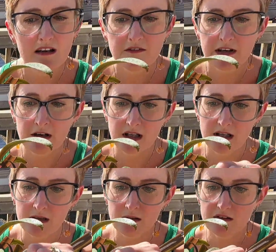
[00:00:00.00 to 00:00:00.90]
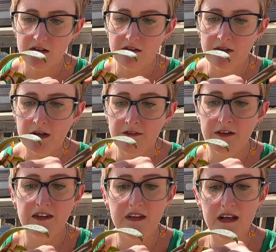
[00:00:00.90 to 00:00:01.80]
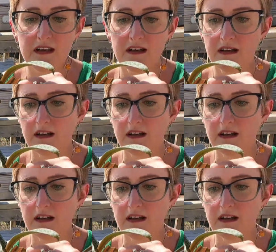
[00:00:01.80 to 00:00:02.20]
Very cute, very fuzzy.